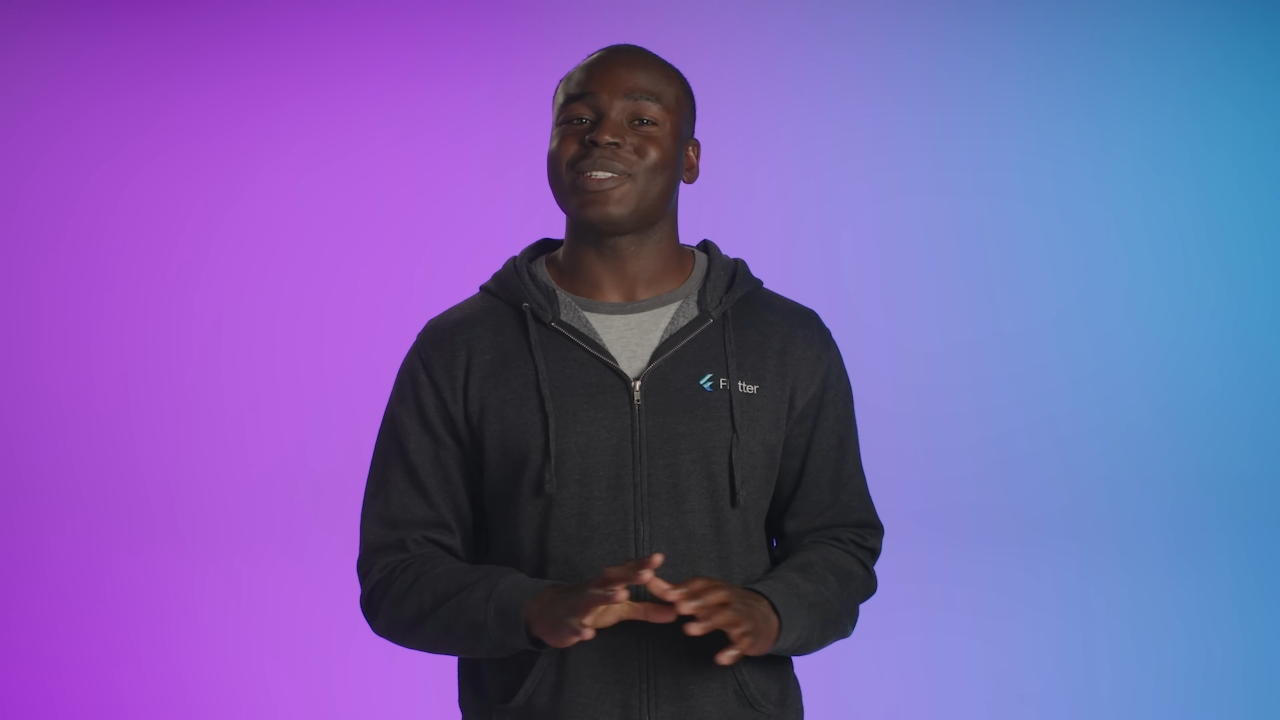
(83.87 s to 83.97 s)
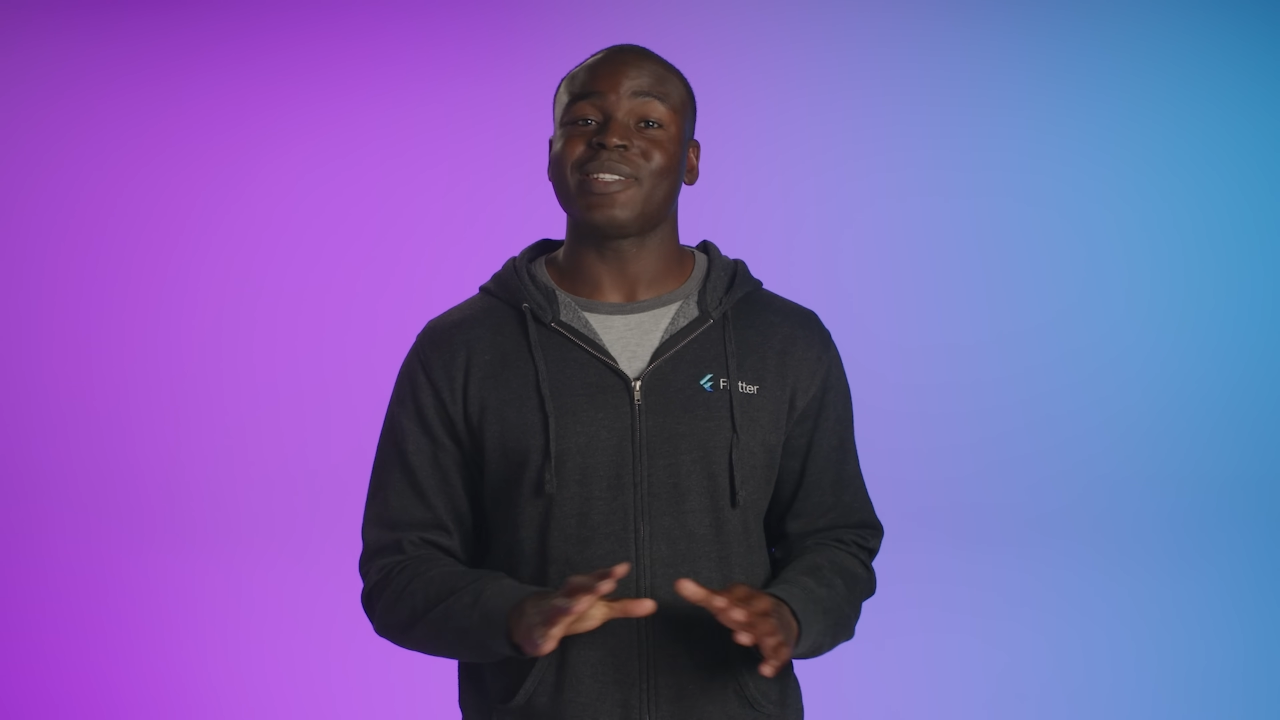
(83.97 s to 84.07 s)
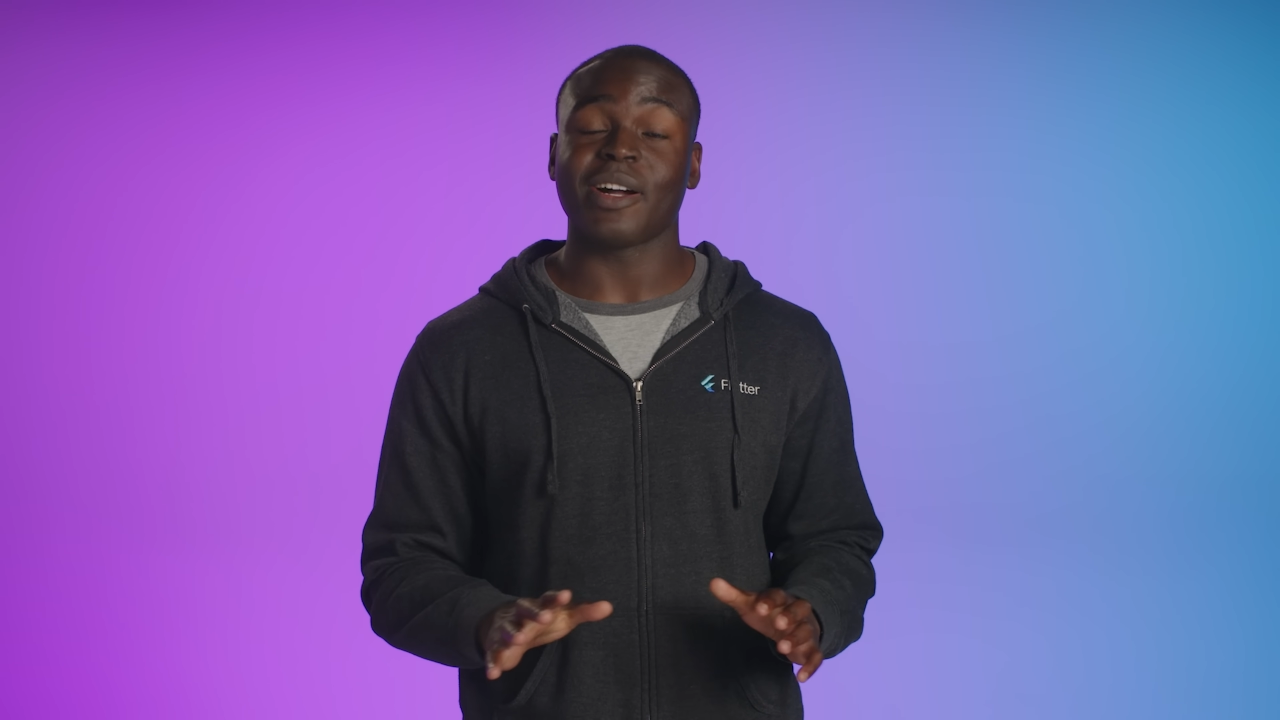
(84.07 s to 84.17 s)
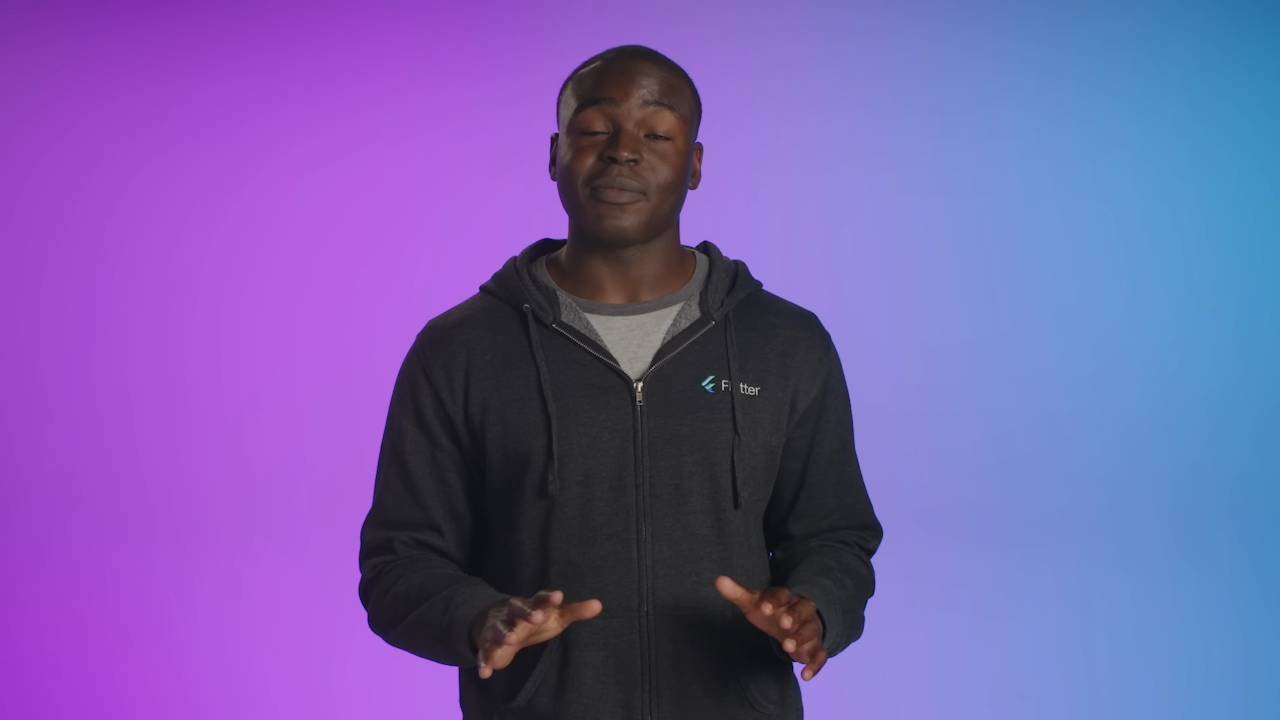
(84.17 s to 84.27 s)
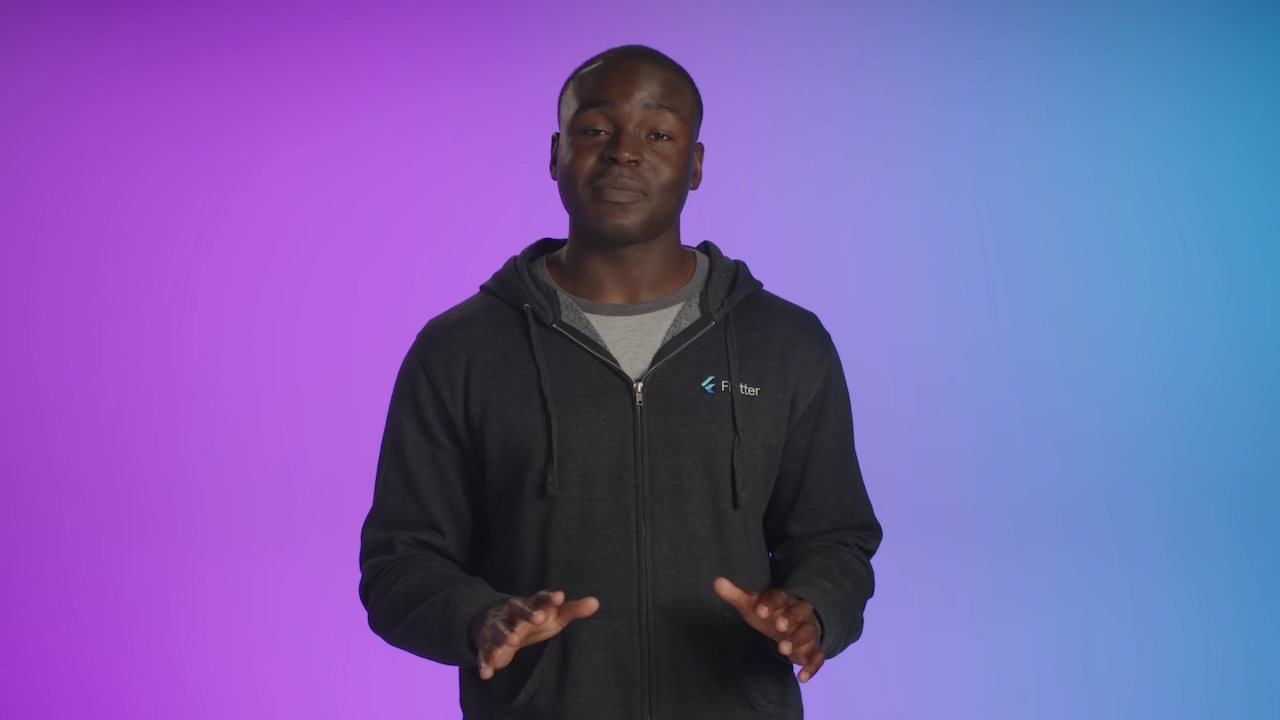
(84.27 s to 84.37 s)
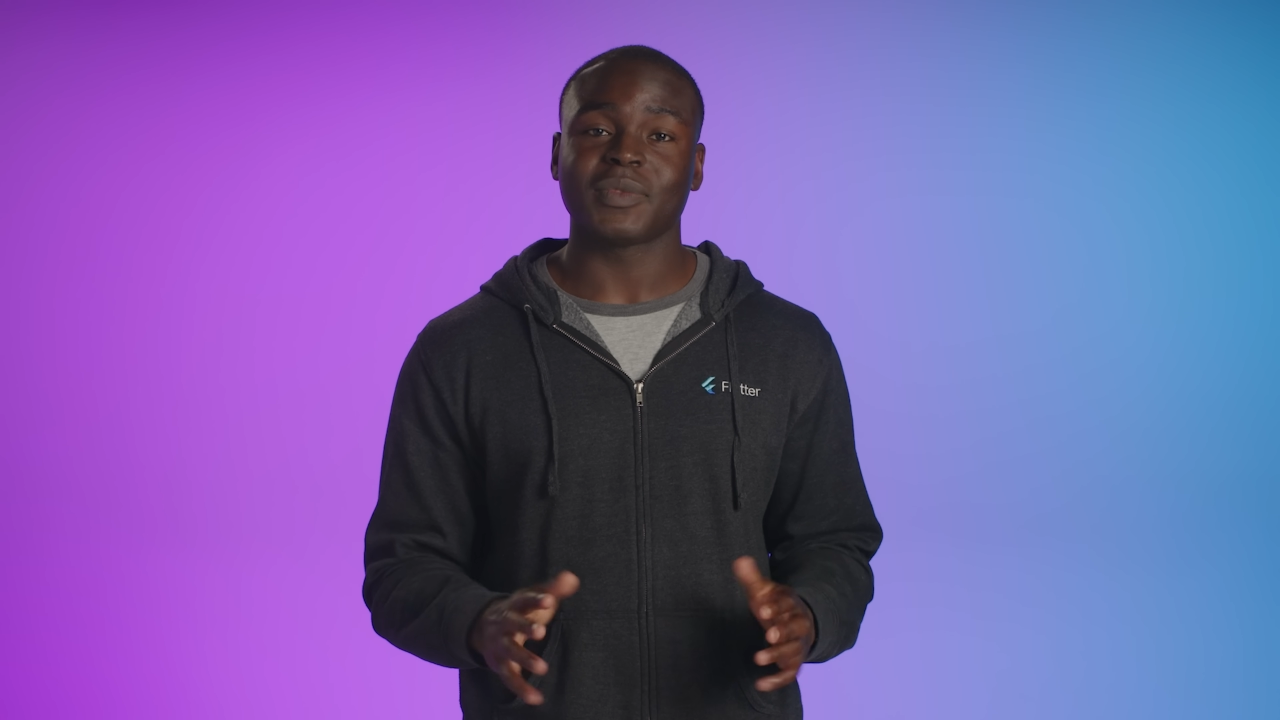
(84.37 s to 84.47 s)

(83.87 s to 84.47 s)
No,